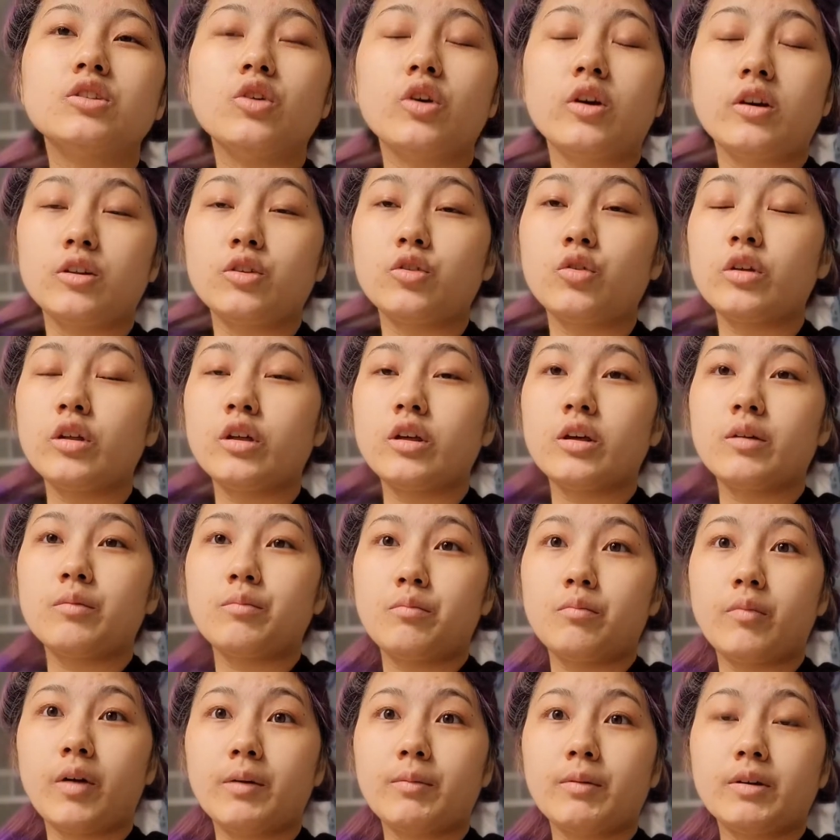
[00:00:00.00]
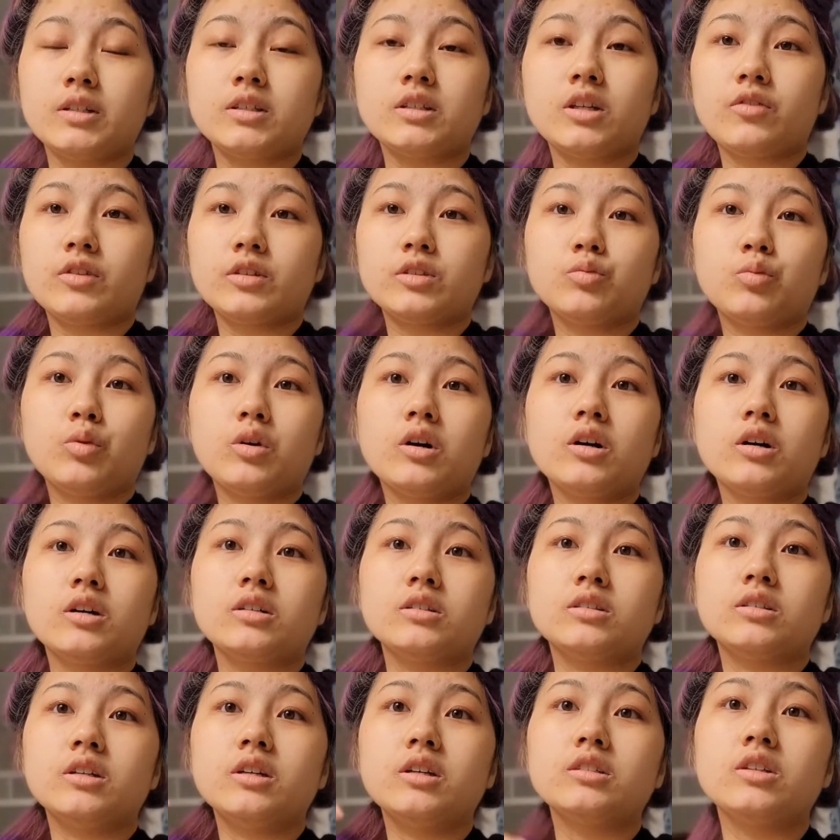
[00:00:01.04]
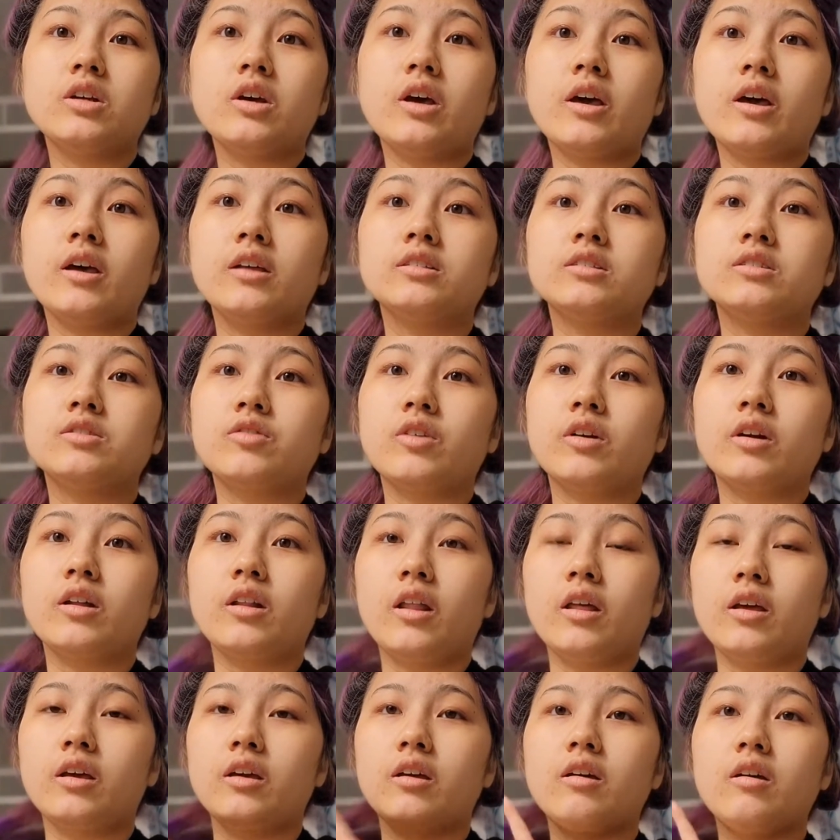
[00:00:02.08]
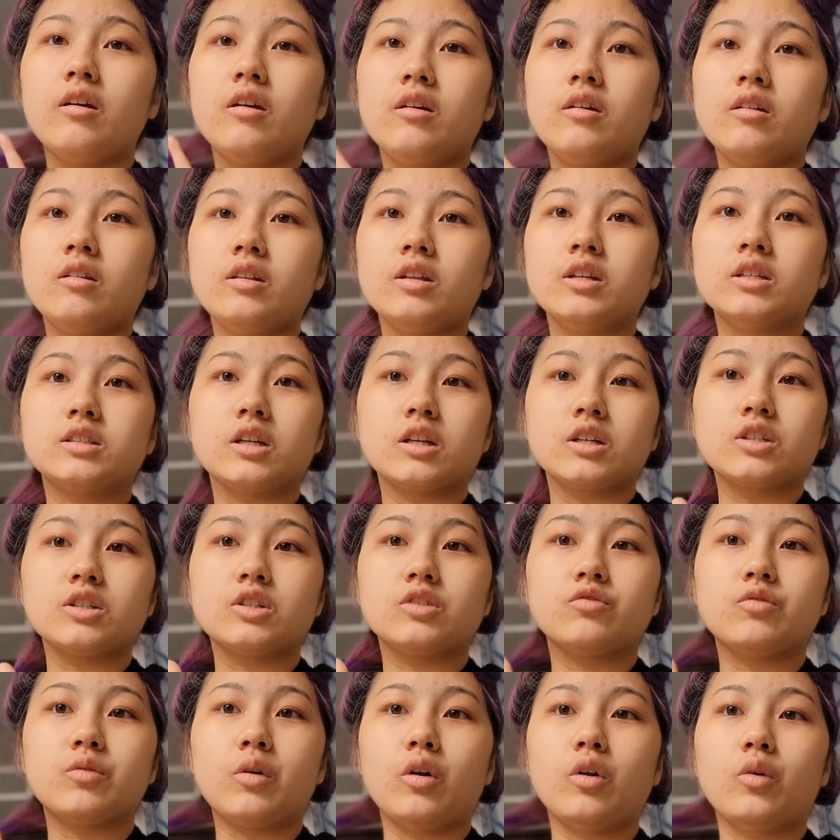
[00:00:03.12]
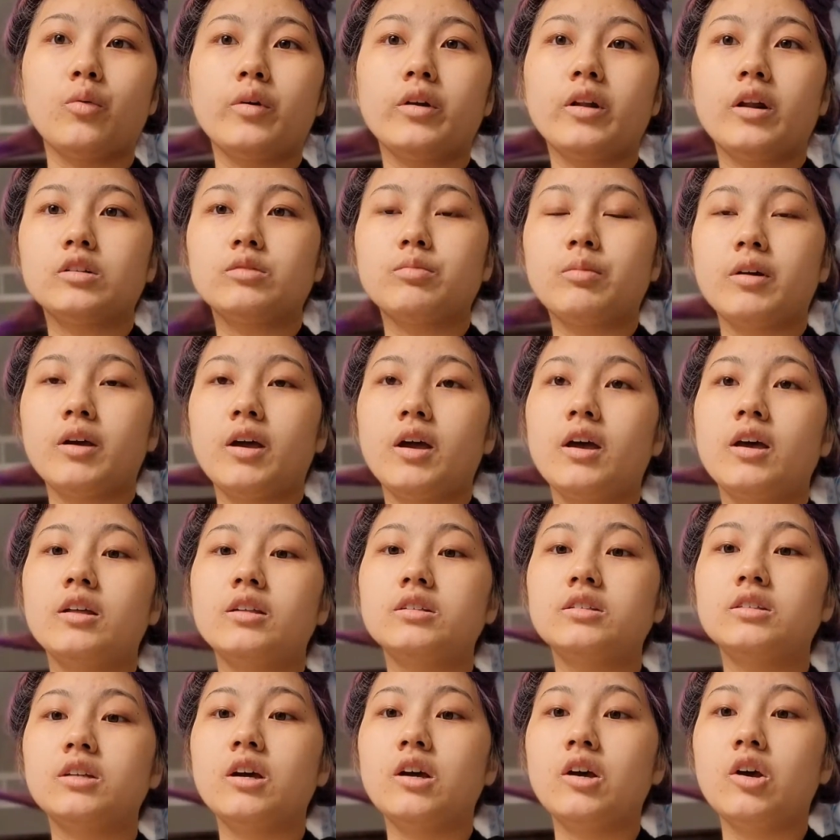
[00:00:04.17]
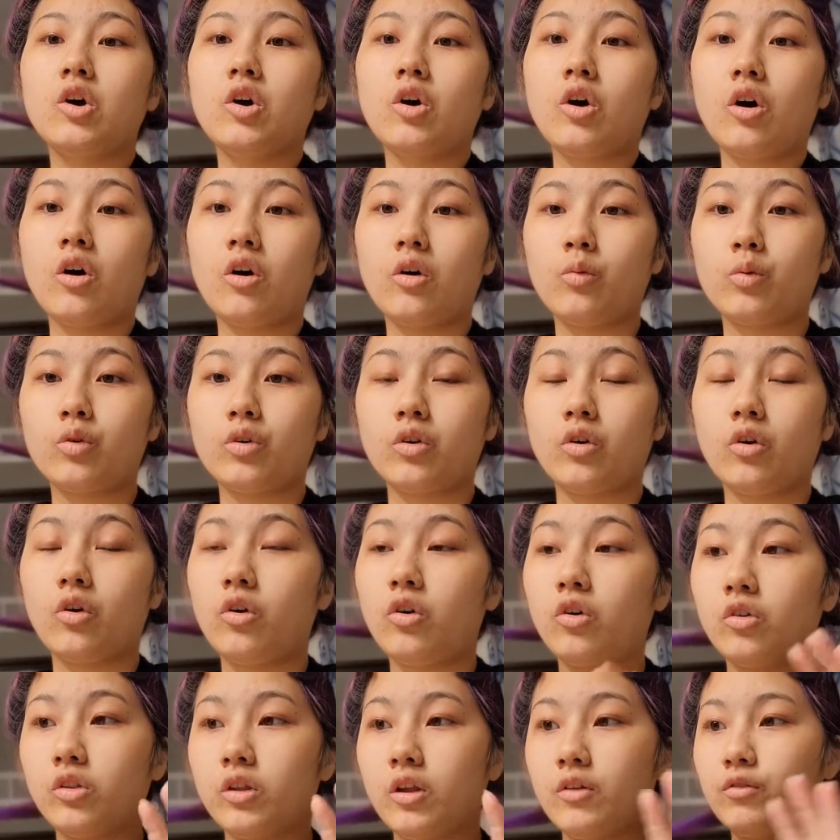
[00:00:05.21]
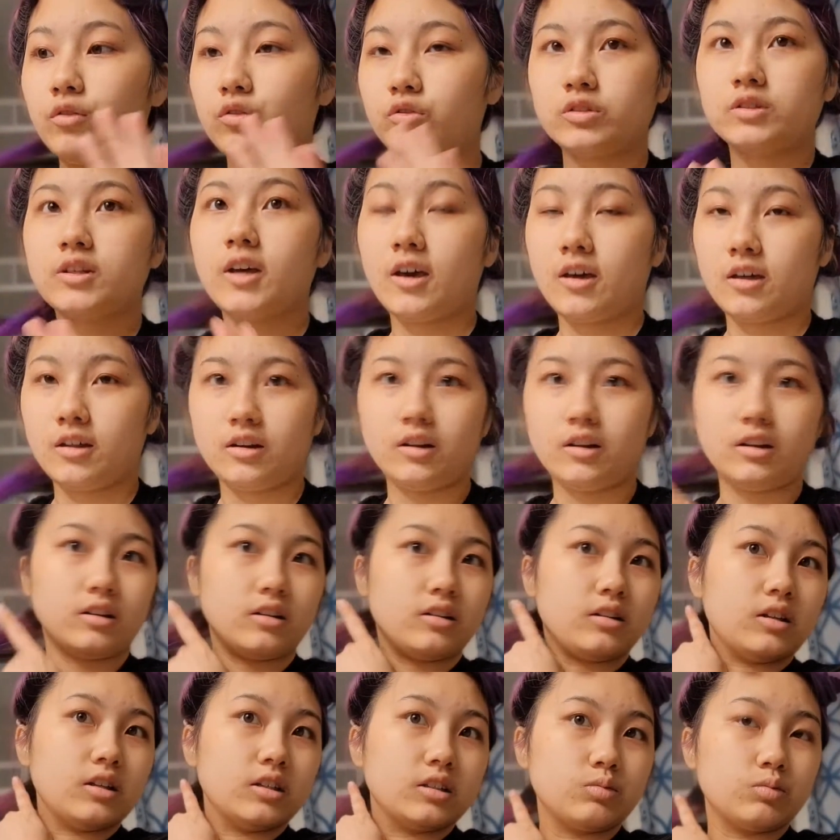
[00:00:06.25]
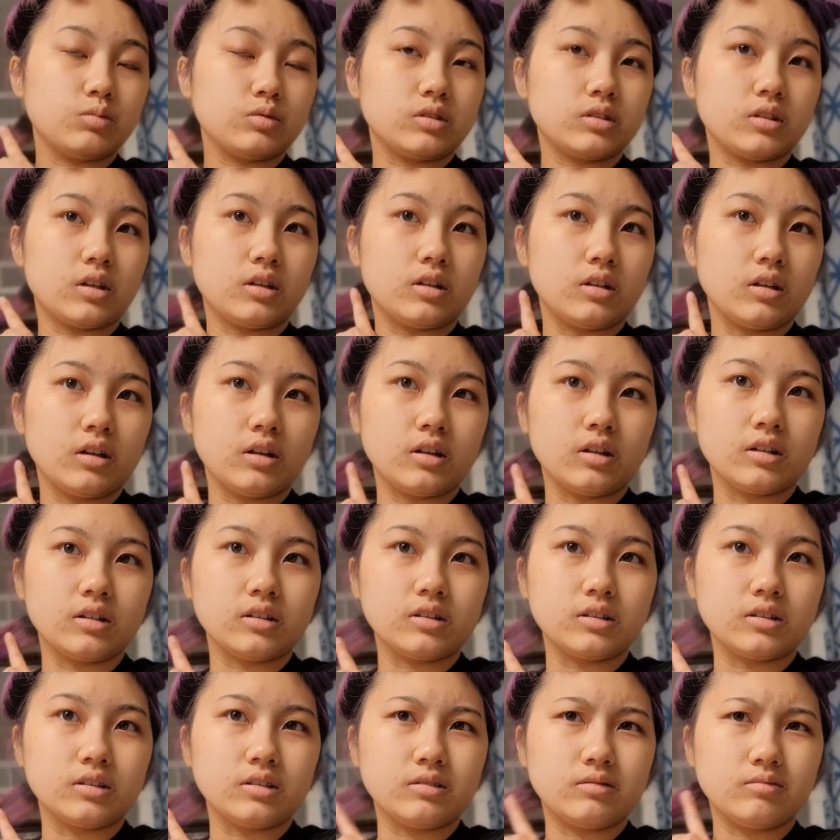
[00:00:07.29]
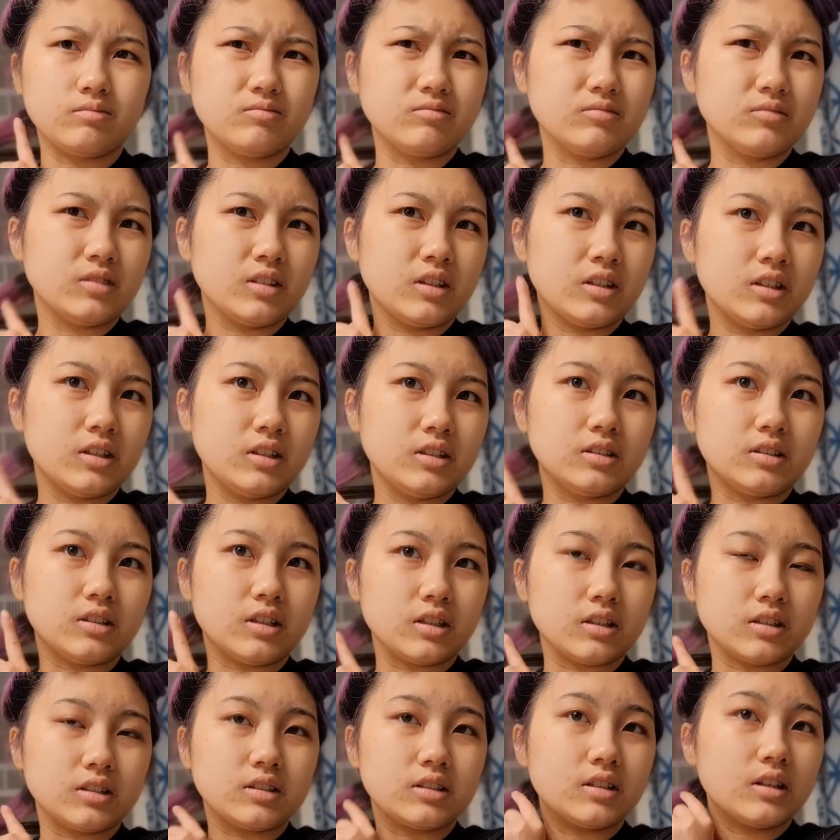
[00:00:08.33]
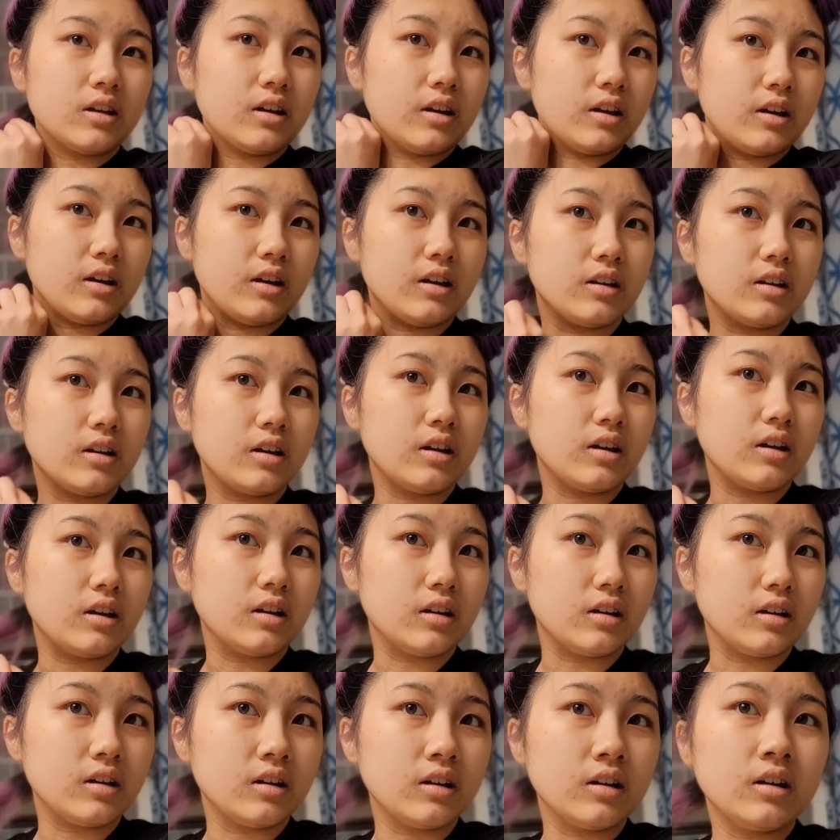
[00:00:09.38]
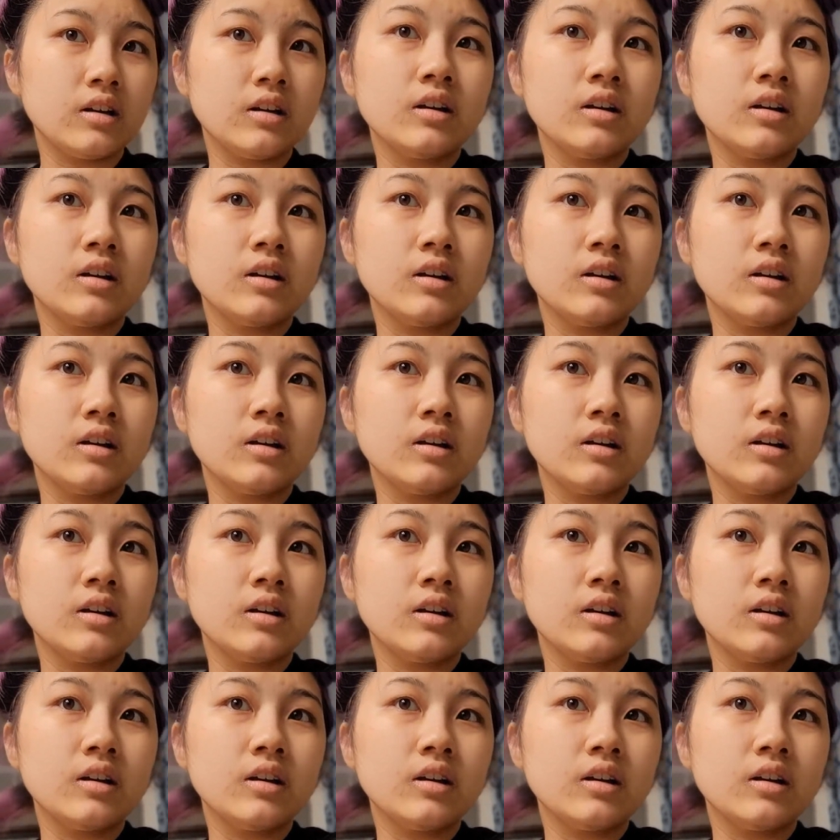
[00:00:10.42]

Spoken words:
doing it by myself as well, because these ends, right, like this section all the way down to my ends were all level 10 and this was kind of like 6, 8 and